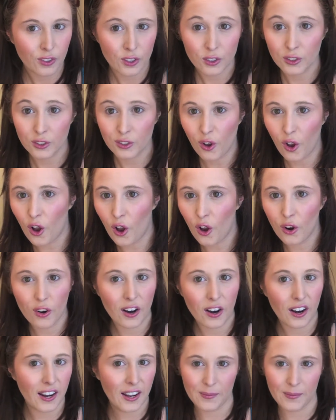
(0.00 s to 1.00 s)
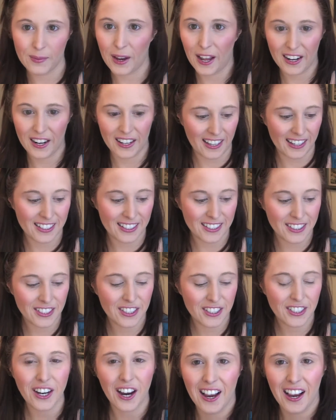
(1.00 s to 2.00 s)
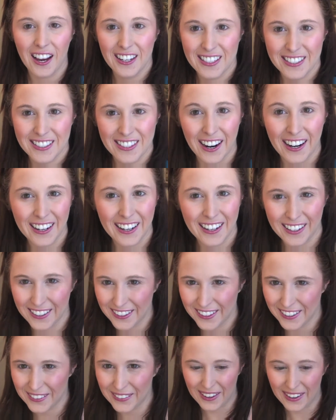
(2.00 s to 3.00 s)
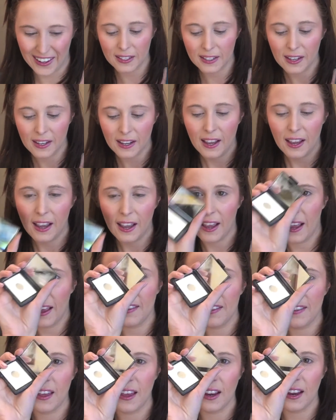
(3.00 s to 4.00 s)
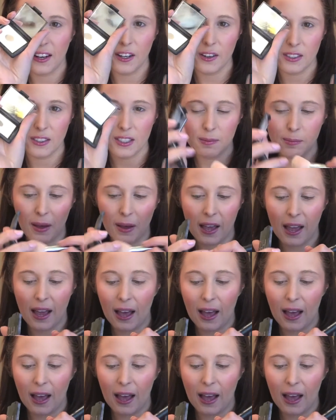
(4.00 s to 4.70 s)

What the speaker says: So already I'm kind of like shiny in a good way. And then using my